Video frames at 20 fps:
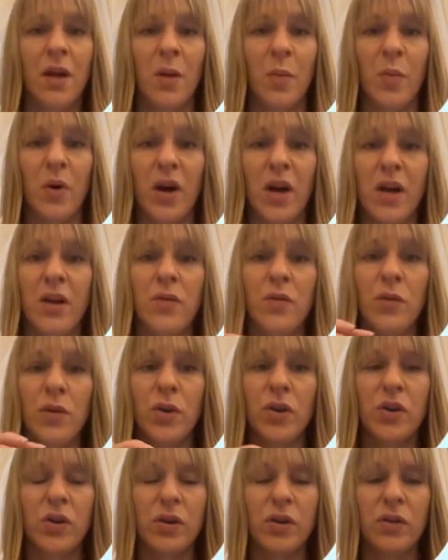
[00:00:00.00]
But in
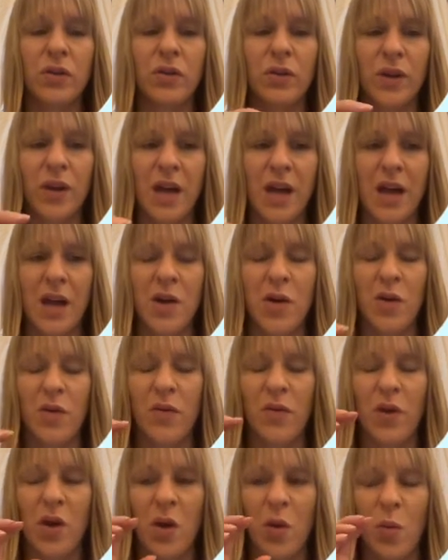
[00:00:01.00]
order to kind
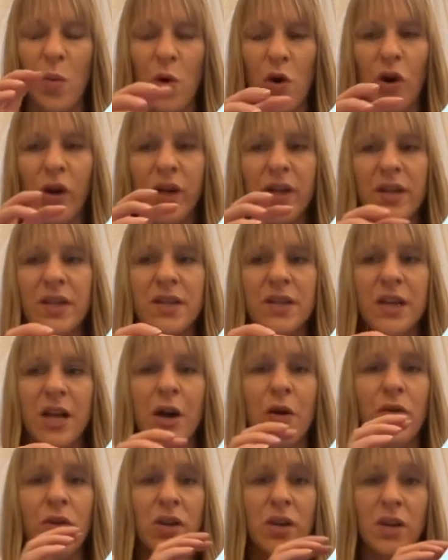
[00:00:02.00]
of uh, work this
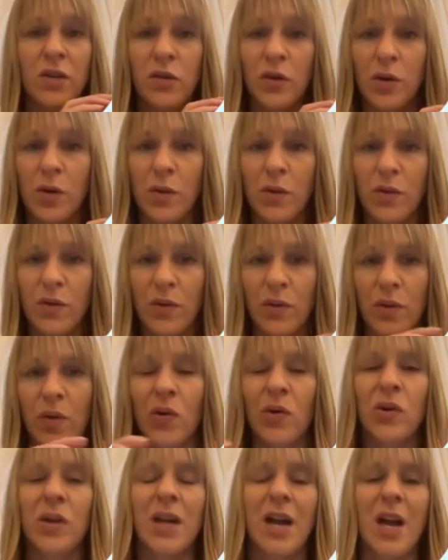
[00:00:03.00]
out, you need to go through a
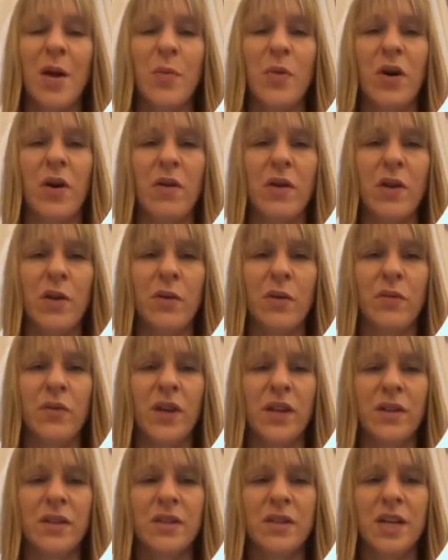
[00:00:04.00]
whole library of
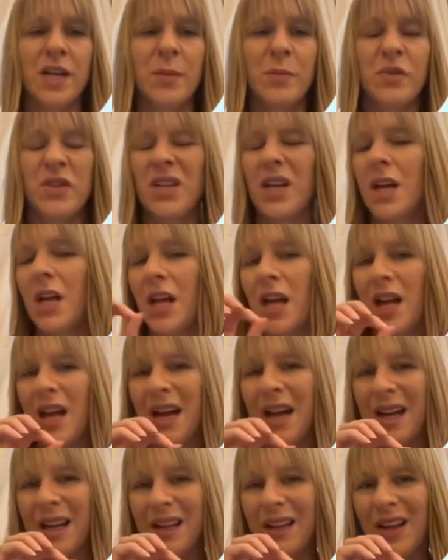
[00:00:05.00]
enzymes
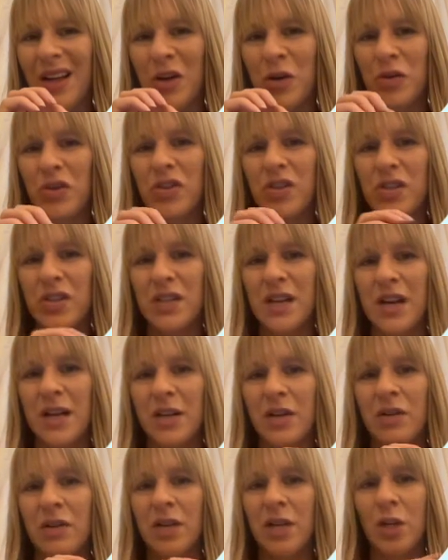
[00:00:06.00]
and, and not just that,
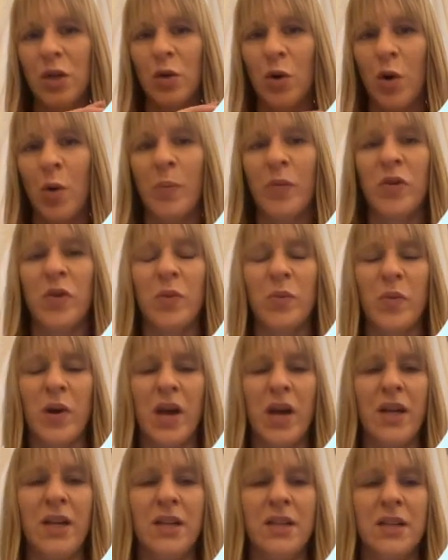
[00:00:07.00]
you need to
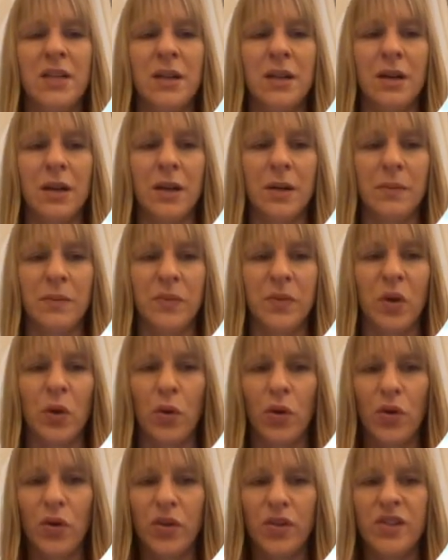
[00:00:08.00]
optimize um,
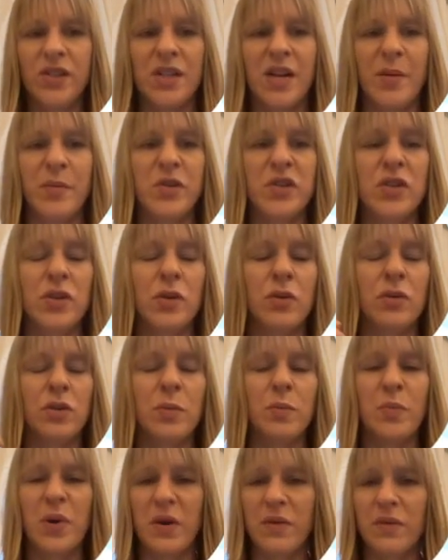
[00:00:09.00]
all the steps. So the
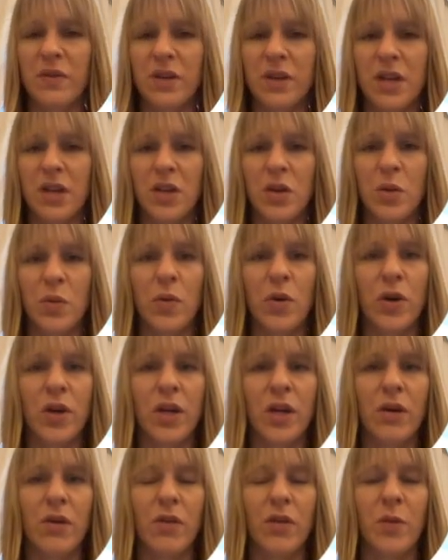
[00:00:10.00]
buffer that you're
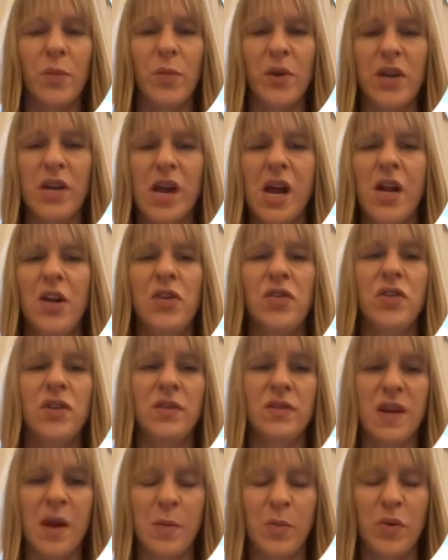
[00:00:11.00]
working on, the pH, the
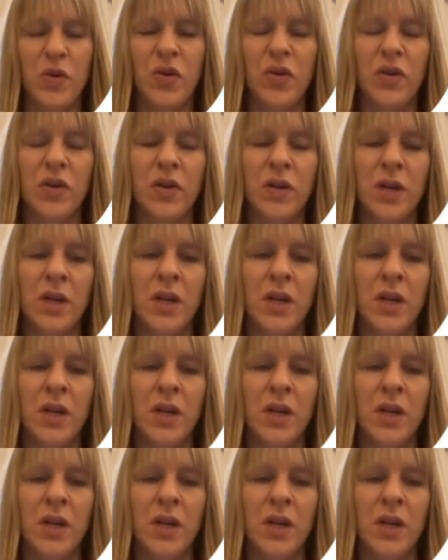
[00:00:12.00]
temperature.